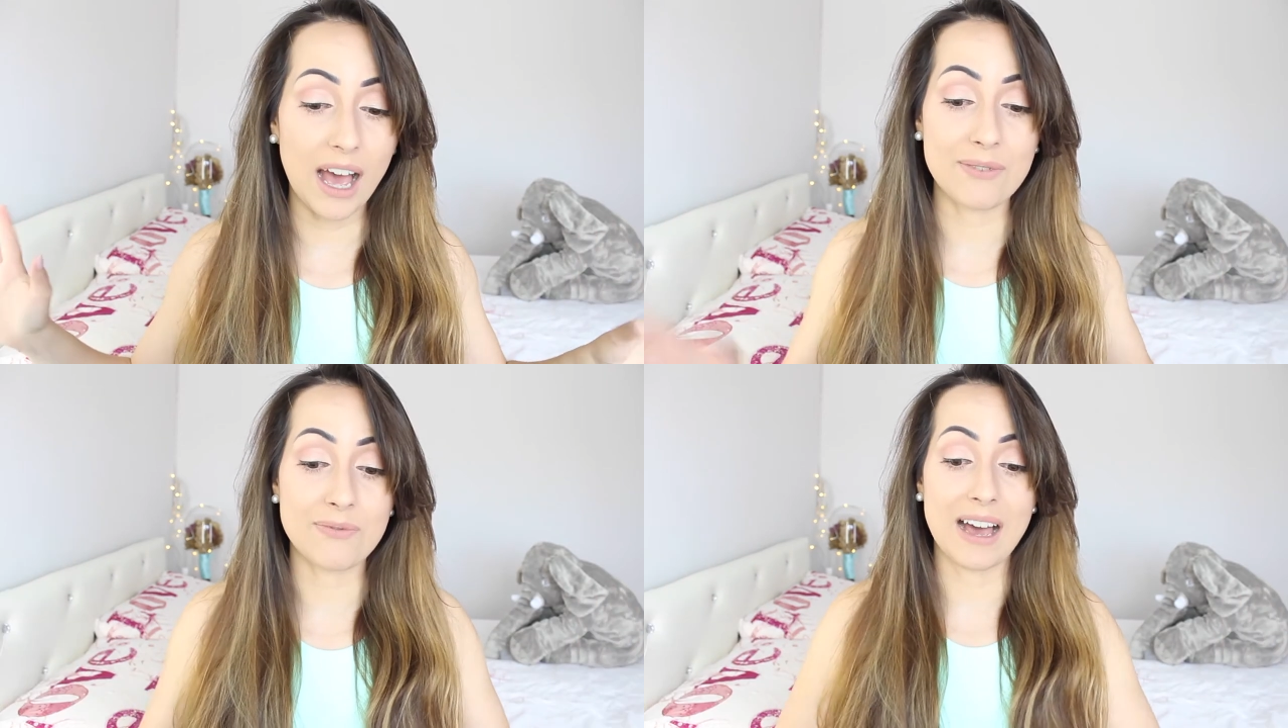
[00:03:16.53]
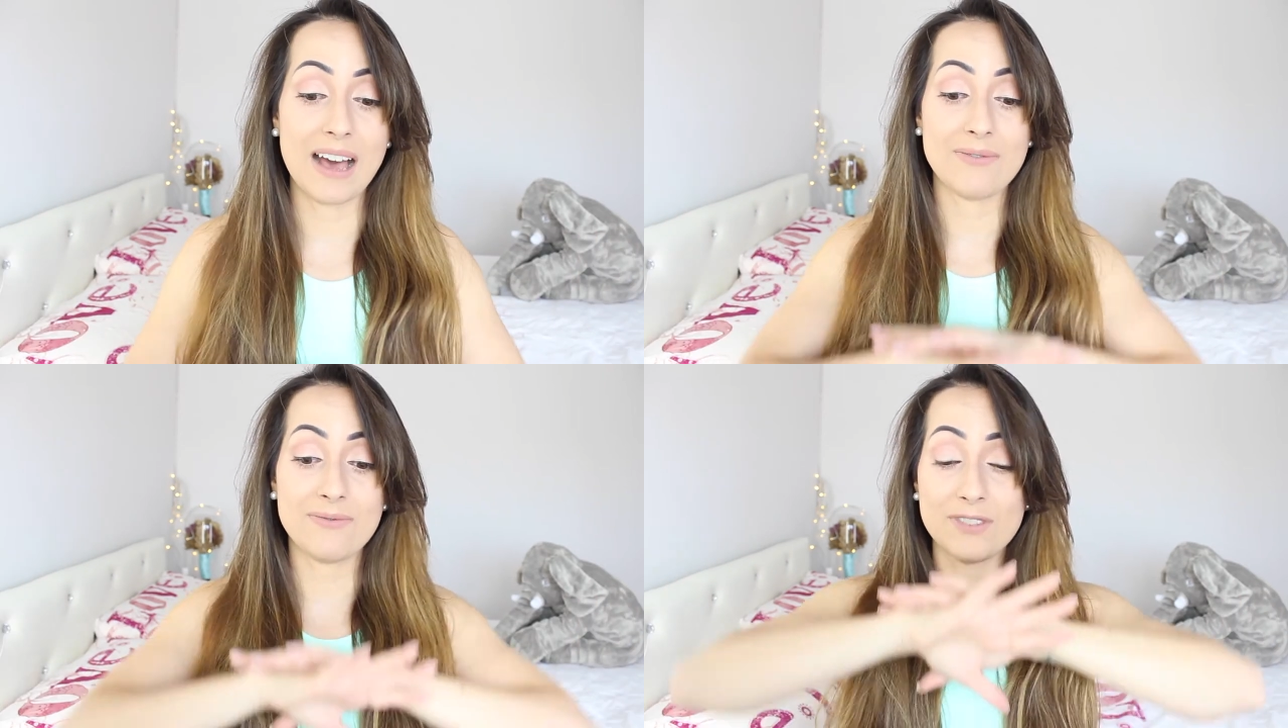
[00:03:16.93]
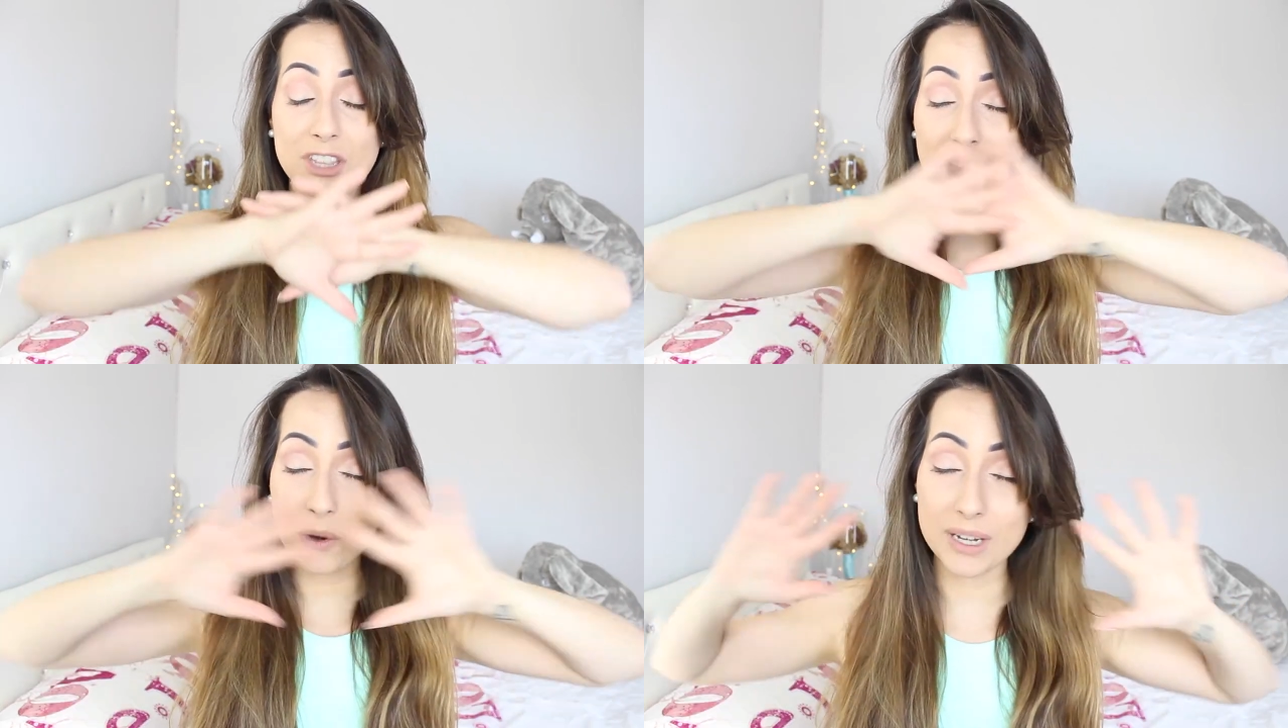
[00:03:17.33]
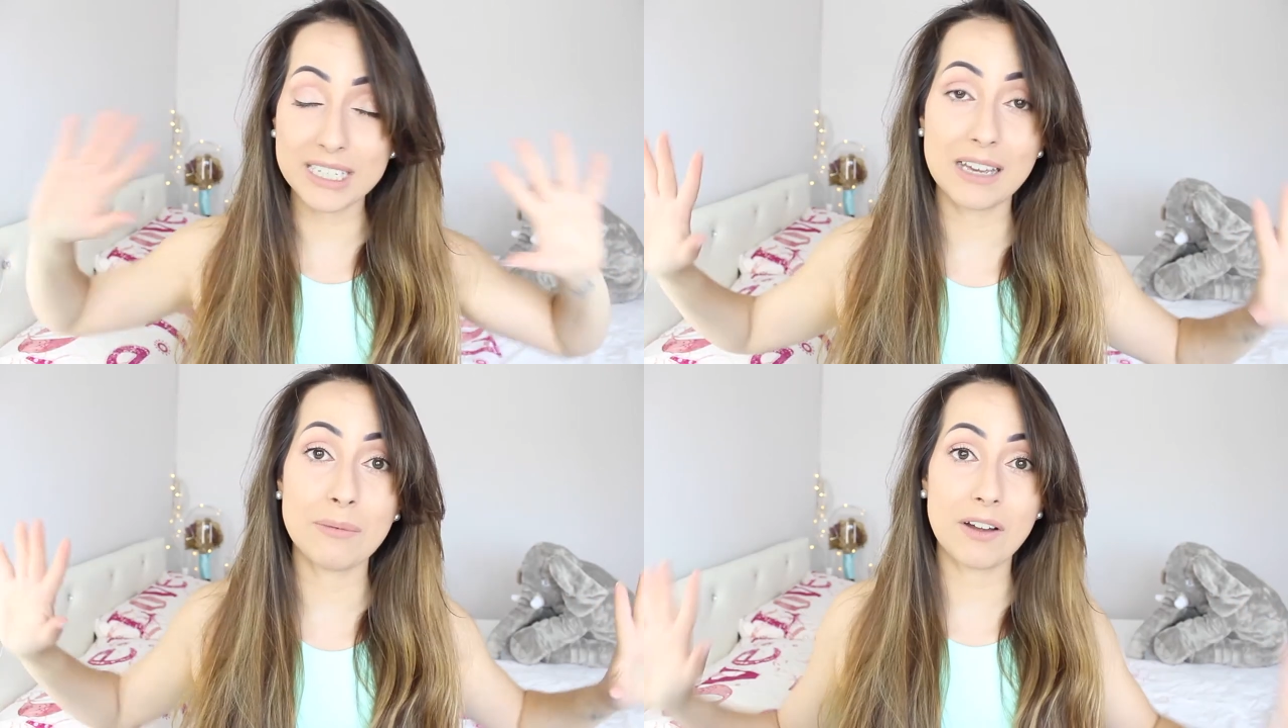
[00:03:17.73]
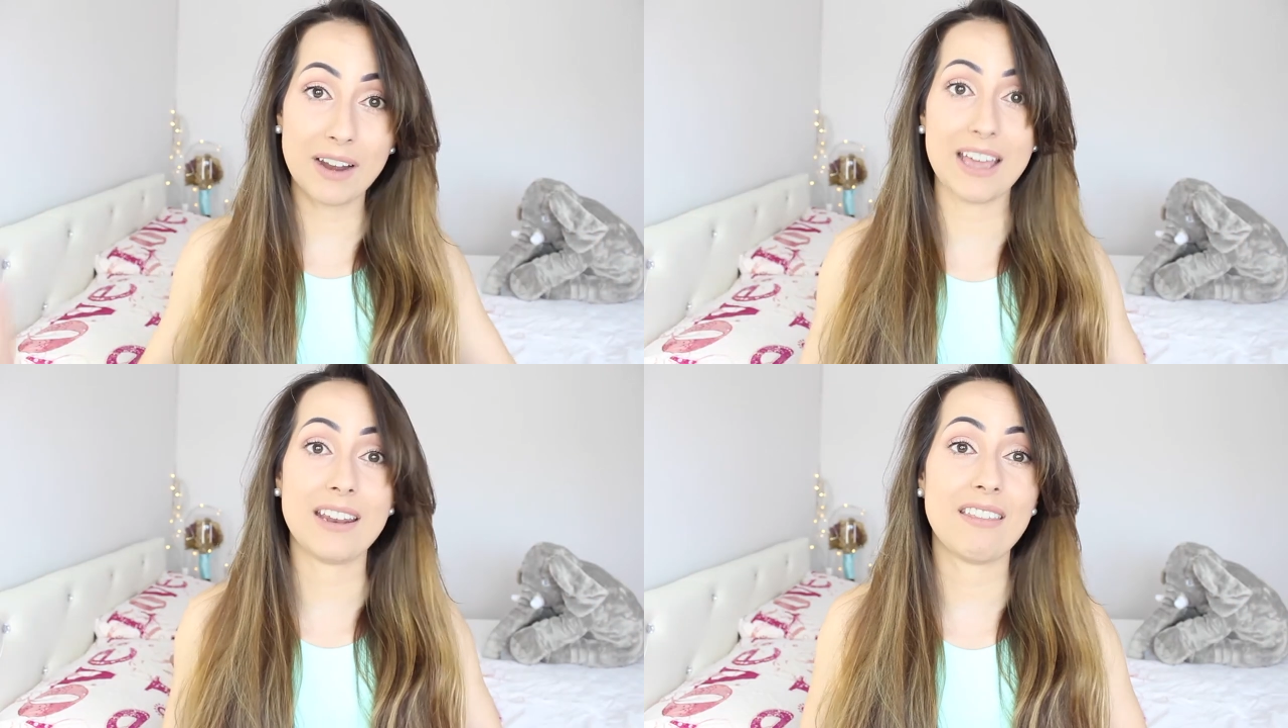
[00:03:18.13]
I have no idea
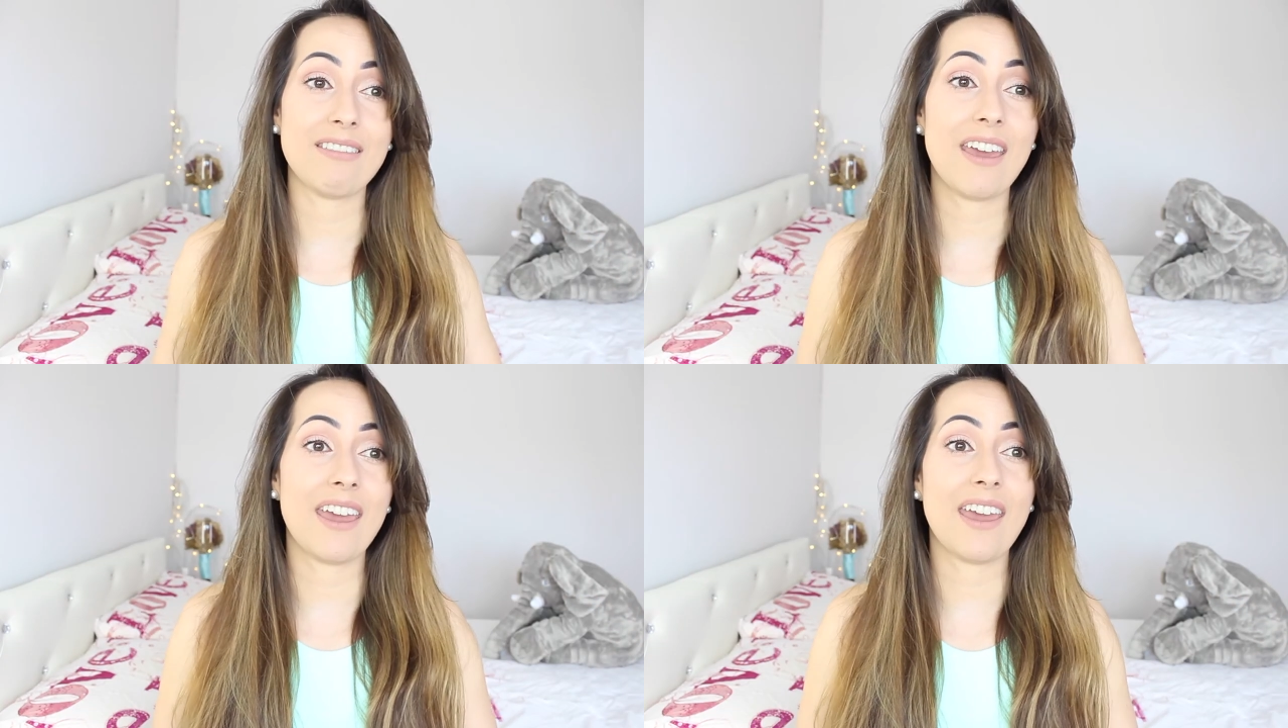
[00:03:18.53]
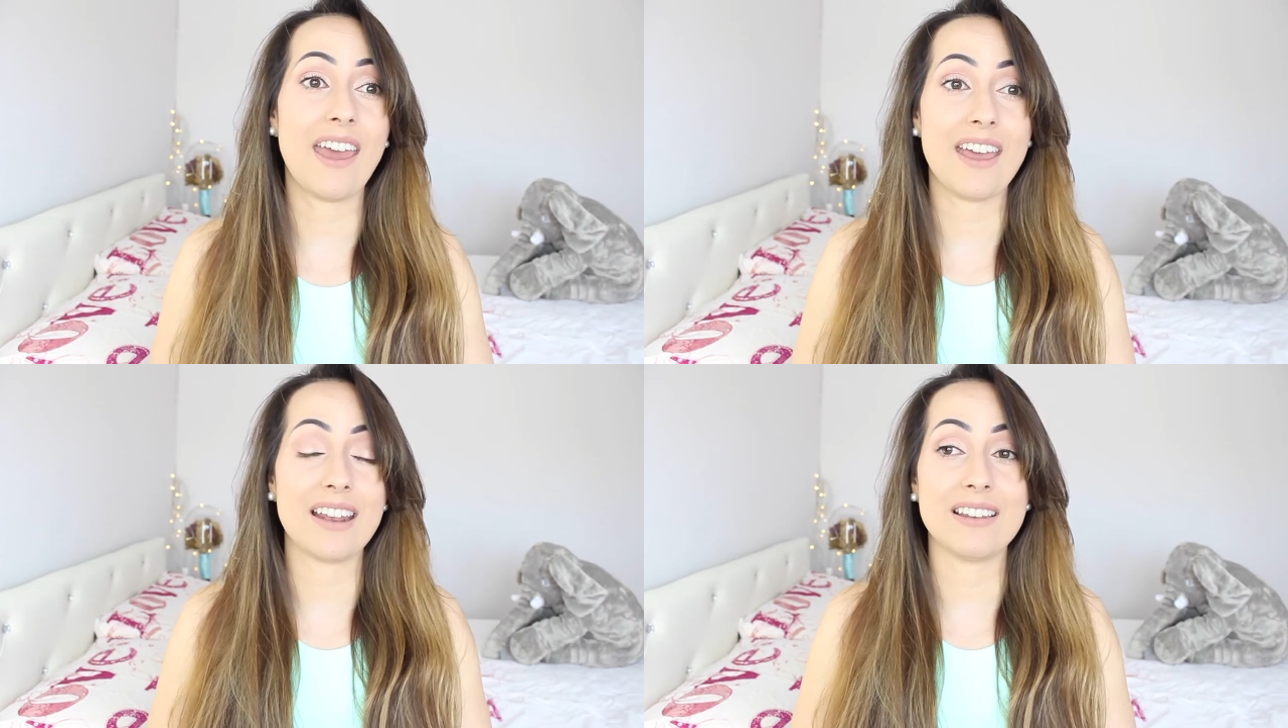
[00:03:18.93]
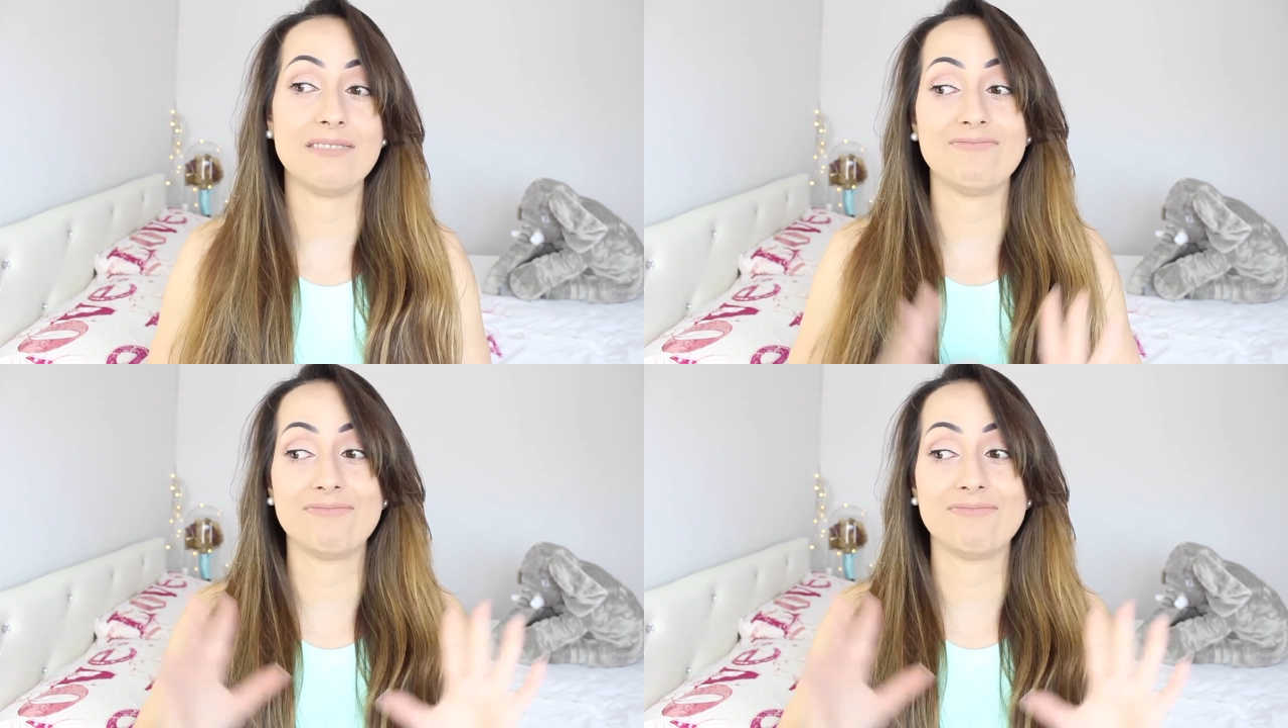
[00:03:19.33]
about anything, and